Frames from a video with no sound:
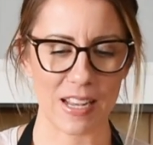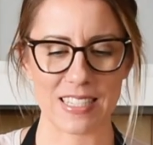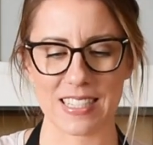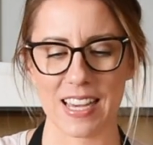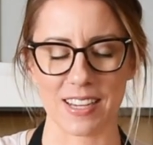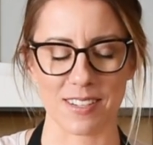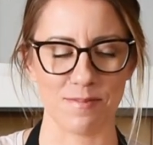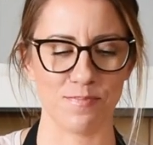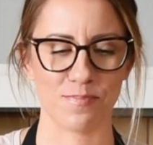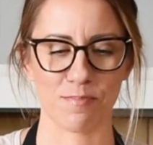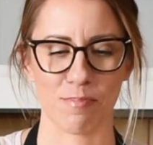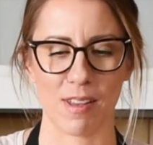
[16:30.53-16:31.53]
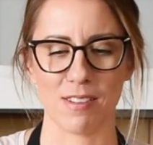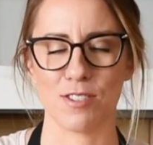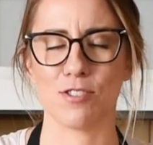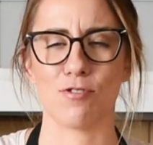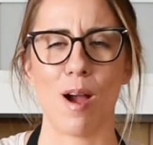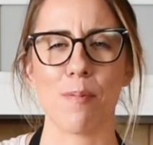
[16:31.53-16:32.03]
It's like
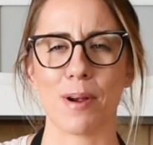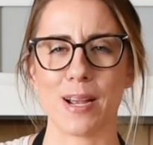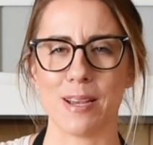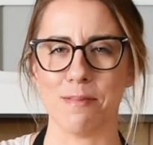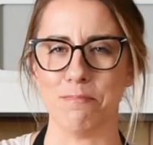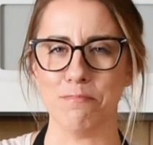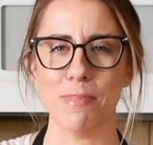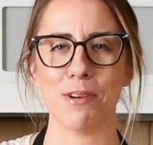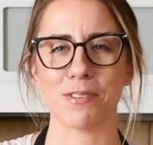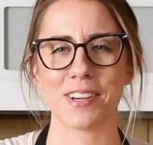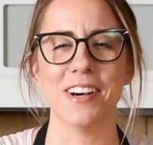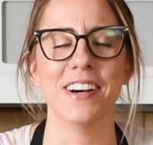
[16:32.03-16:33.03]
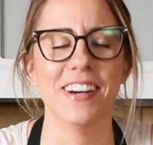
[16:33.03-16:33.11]
strawberry milk,